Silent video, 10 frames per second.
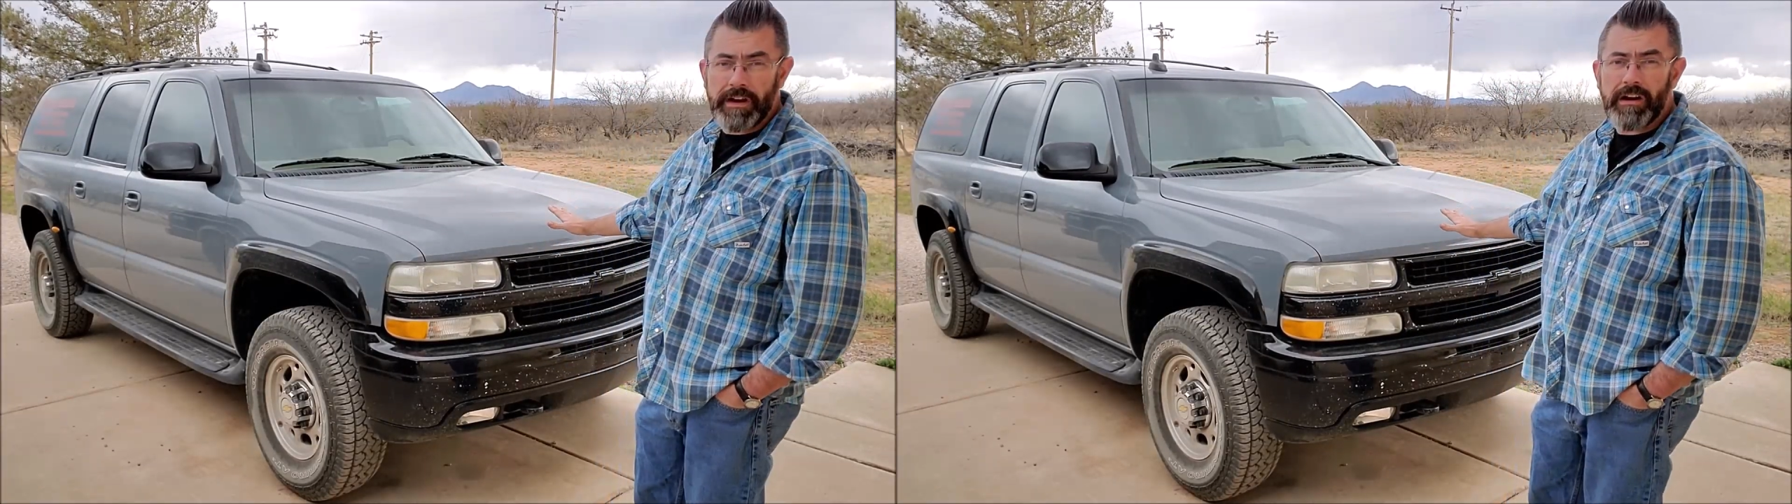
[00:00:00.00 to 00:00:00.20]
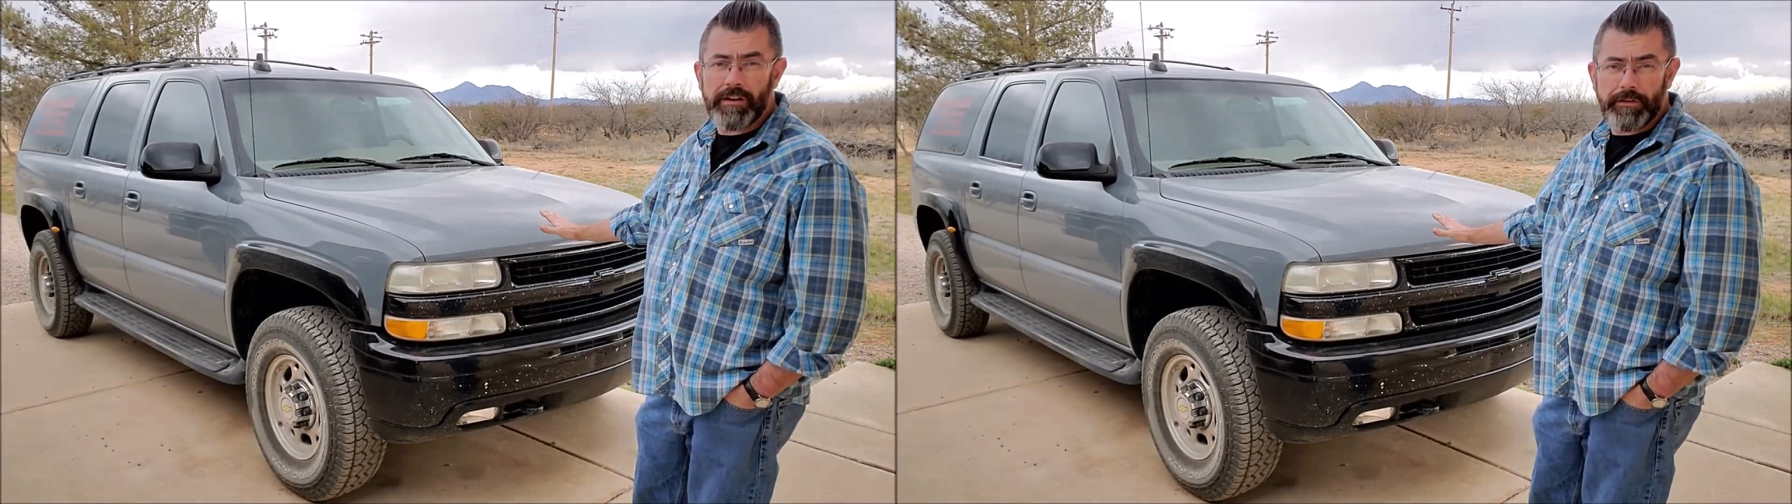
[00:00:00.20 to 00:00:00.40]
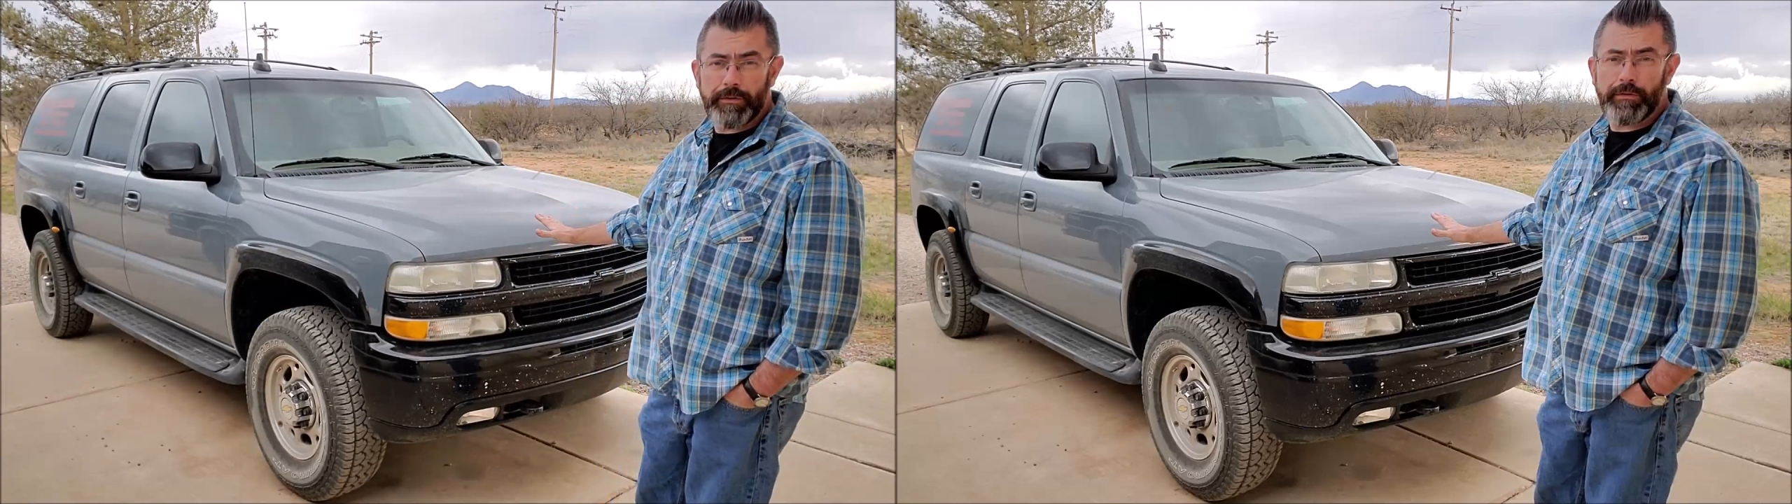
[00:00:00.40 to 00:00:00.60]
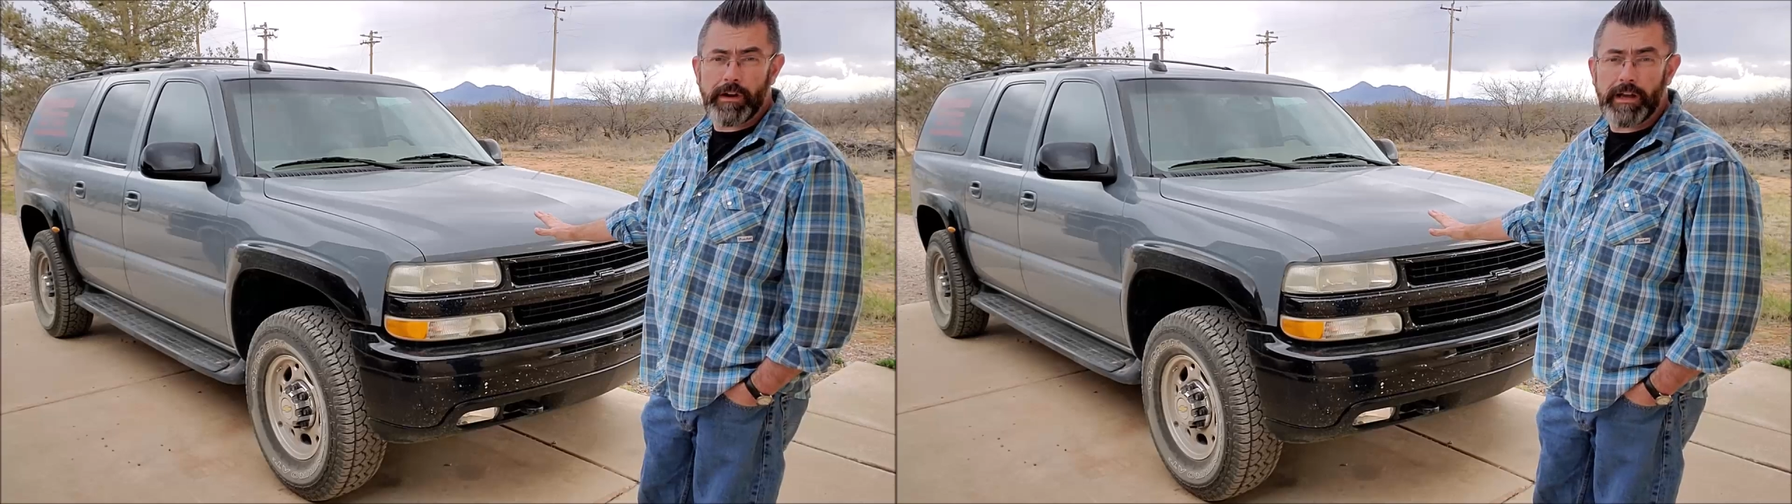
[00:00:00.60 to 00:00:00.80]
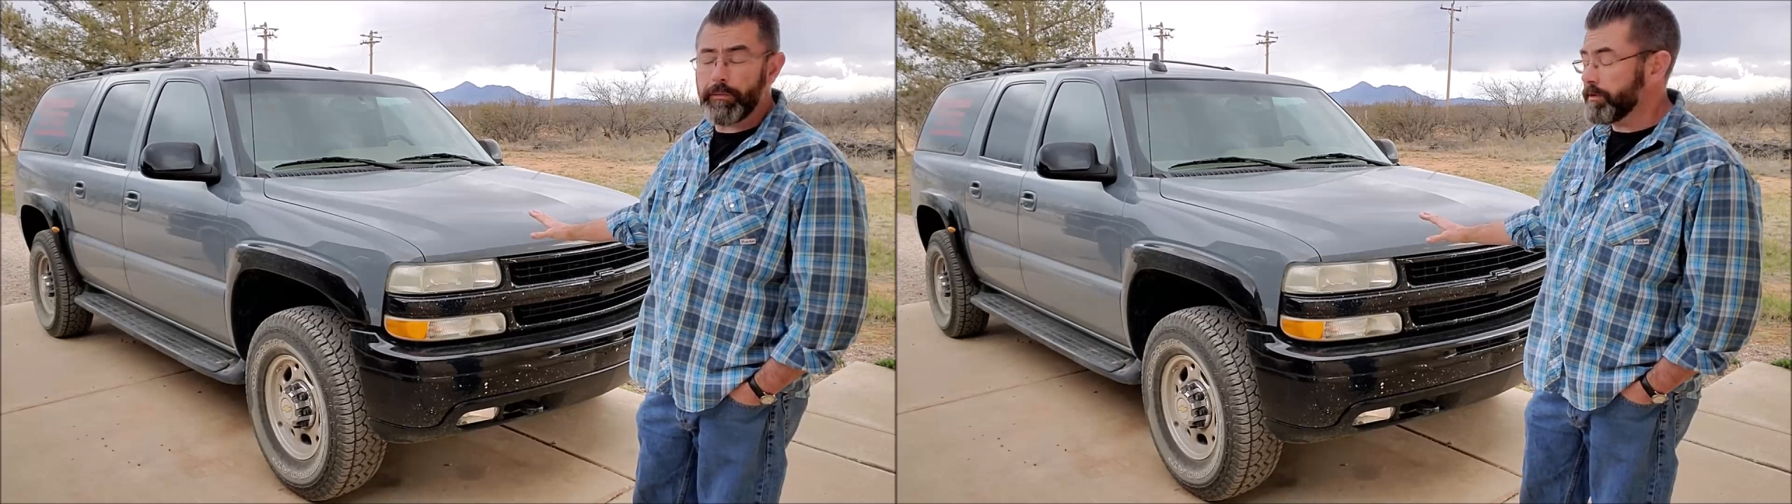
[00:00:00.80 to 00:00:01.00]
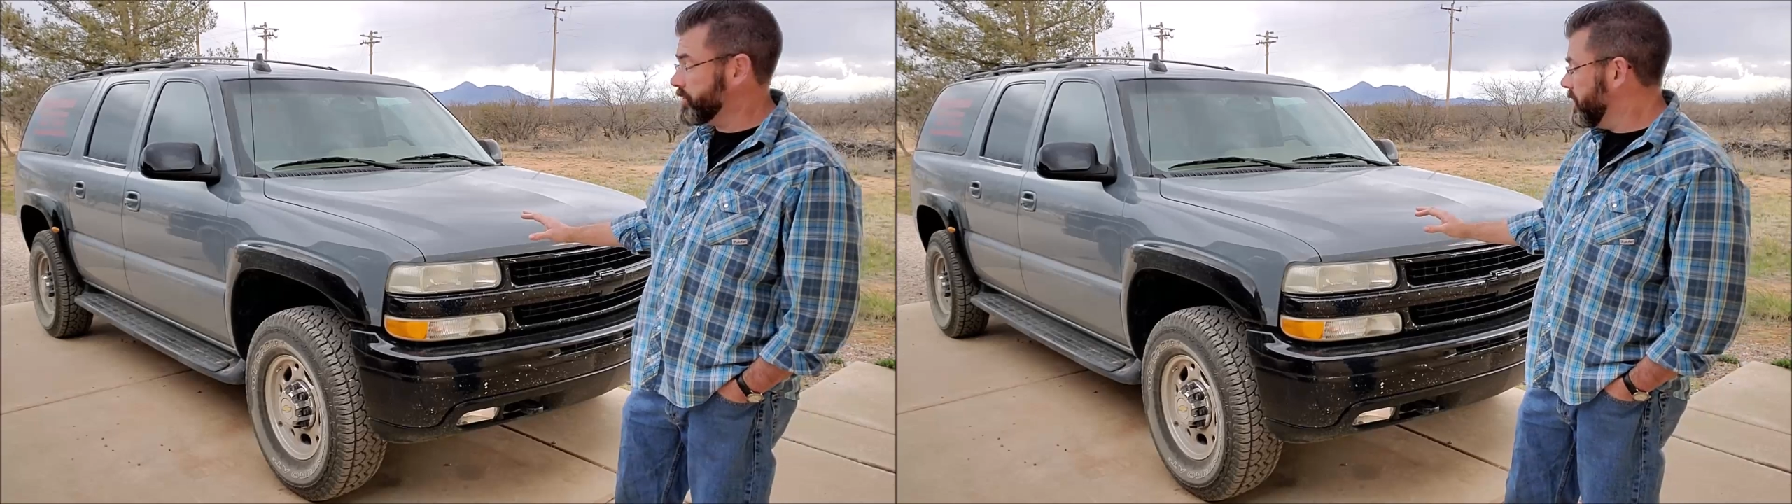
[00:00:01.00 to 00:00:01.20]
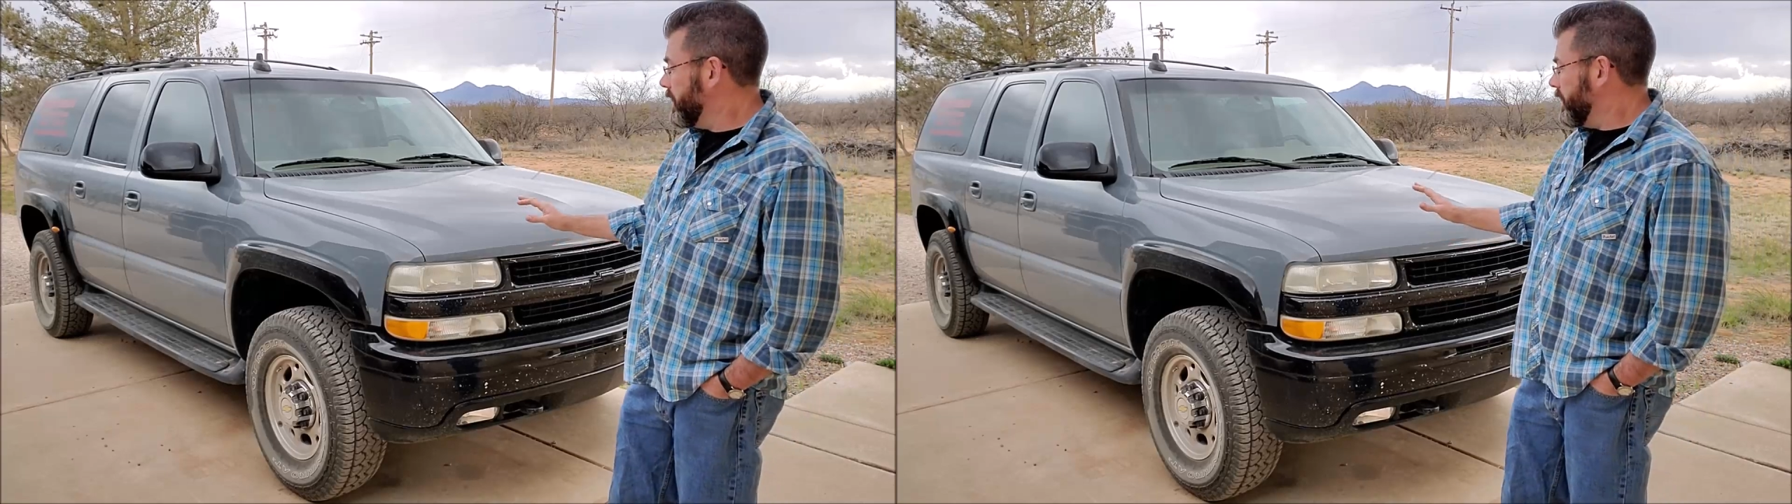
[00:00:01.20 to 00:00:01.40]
Nardo gray, which